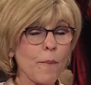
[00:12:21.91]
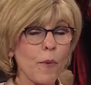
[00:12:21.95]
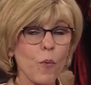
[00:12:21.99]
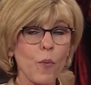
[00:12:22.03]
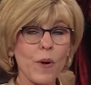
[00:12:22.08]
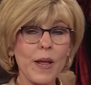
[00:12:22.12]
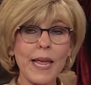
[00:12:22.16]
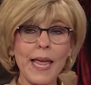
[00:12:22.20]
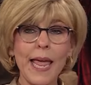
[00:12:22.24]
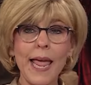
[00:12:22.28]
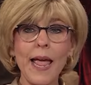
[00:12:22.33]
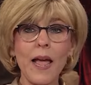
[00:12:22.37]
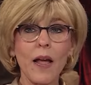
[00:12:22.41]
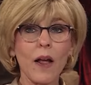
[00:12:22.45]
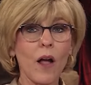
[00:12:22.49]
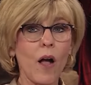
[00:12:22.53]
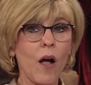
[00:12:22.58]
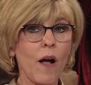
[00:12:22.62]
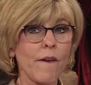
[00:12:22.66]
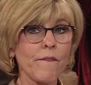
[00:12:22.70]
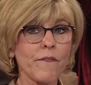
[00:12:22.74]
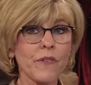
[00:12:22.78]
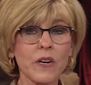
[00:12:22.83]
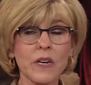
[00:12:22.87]
but we can't
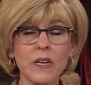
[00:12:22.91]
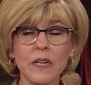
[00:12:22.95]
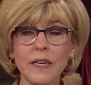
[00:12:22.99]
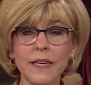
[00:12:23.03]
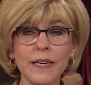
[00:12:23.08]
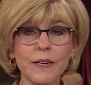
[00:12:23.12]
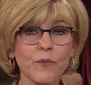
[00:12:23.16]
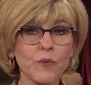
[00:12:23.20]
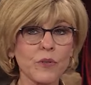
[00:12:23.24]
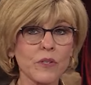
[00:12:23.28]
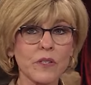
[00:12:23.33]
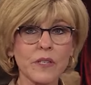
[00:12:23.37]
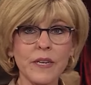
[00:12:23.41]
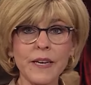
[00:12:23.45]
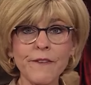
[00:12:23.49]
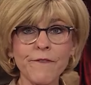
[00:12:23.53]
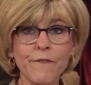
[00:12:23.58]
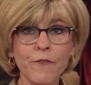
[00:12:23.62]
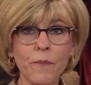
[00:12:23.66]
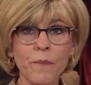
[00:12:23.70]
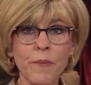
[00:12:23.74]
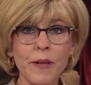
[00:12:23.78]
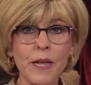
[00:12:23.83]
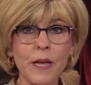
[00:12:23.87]
confidently receive
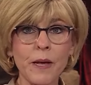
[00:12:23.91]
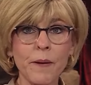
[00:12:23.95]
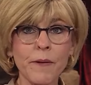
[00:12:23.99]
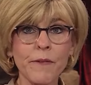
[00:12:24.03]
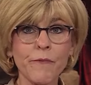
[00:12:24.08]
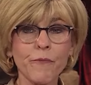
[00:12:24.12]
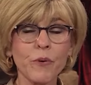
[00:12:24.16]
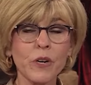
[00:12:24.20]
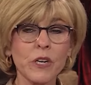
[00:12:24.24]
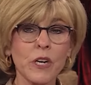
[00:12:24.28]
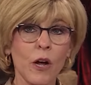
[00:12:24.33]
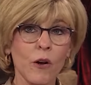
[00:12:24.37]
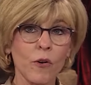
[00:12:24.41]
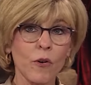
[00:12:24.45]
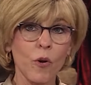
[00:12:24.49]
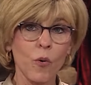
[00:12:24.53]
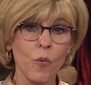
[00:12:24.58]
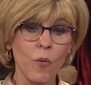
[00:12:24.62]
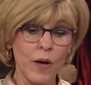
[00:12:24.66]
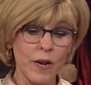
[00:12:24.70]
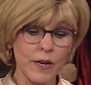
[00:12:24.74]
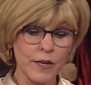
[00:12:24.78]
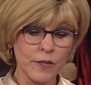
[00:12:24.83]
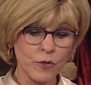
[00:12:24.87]
from Him if we don't know
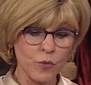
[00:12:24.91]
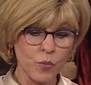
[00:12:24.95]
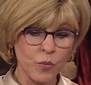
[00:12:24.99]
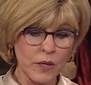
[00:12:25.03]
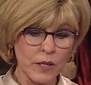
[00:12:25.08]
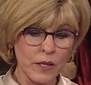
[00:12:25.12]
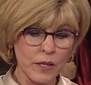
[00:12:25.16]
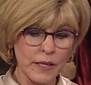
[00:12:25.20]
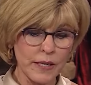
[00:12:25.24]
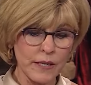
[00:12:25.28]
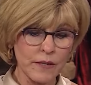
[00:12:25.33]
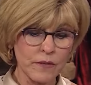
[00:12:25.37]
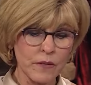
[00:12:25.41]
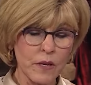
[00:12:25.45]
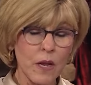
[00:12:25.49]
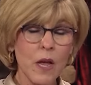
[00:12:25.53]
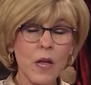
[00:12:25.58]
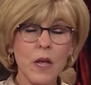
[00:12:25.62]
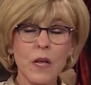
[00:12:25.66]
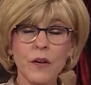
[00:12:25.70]
what His will is,